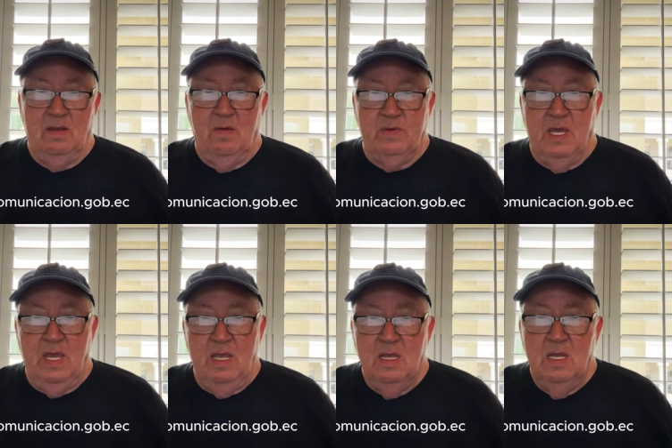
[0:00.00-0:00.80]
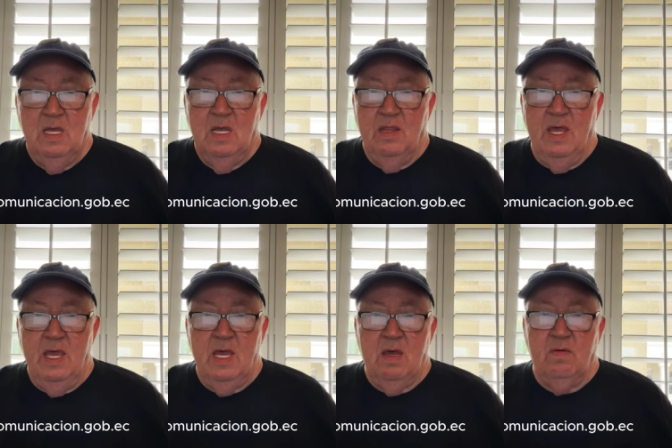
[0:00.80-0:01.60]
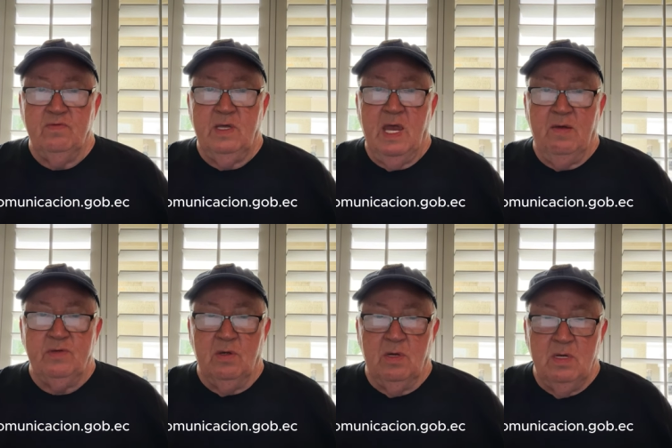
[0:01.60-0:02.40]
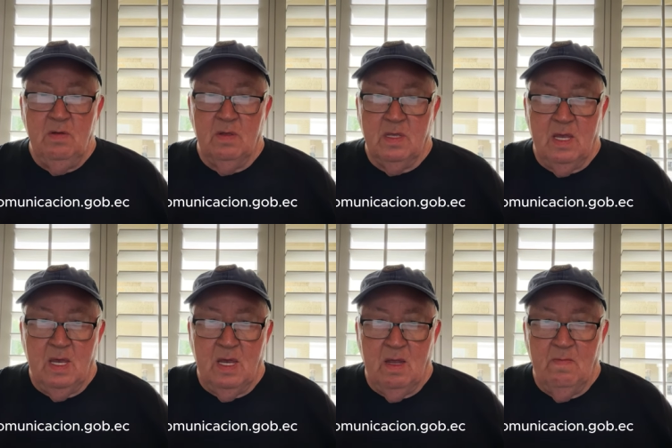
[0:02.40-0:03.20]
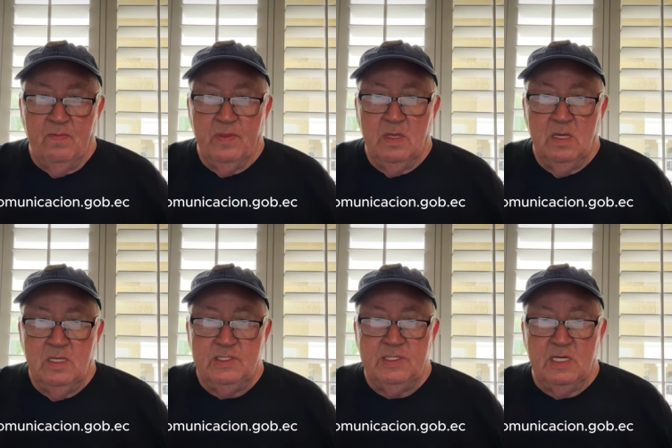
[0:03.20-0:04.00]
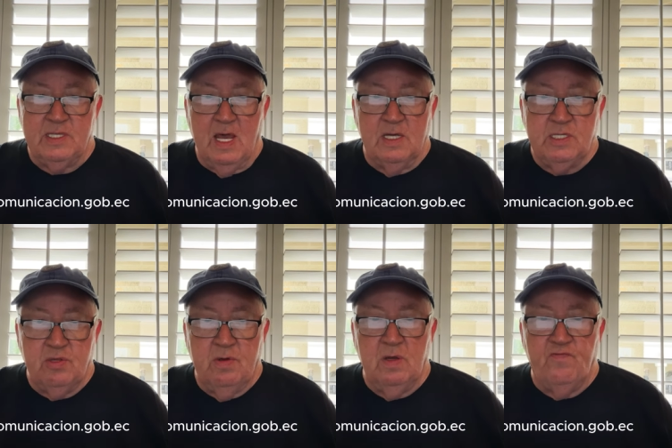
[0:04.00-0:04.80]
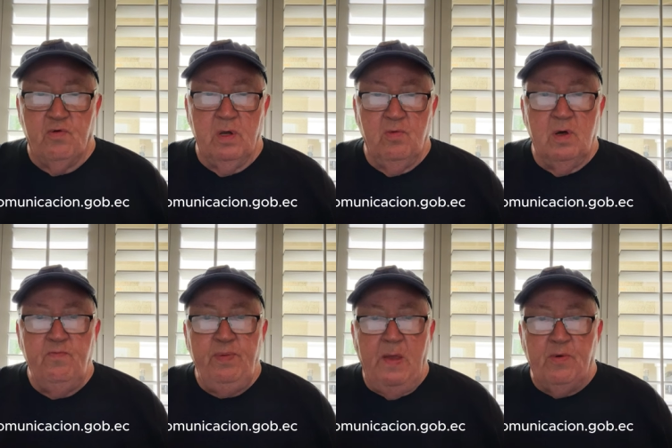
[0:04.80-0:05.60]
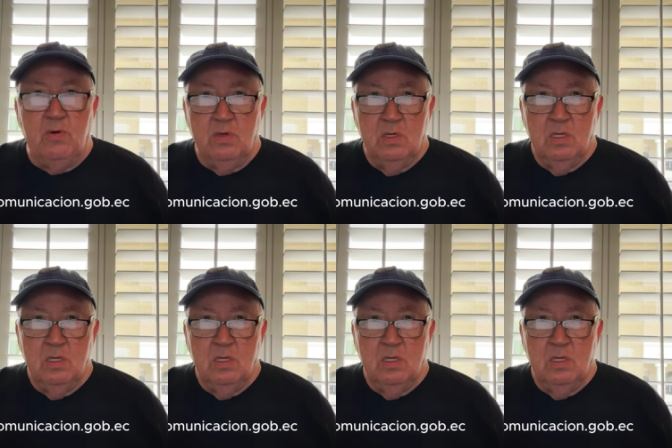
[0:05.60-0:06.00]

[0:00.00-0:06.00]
Okay, they have captured uh, 6,341 people,